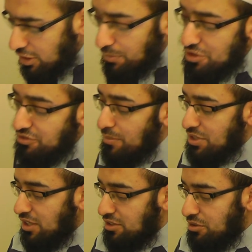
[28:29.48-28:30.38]
The most
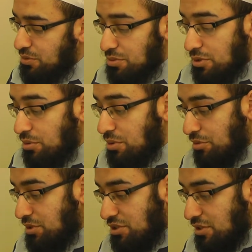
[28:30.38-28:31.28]
famous hadith which we know,
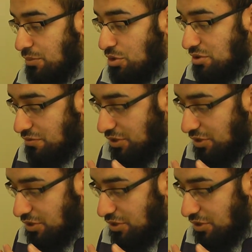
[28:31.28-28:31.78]
which is in most of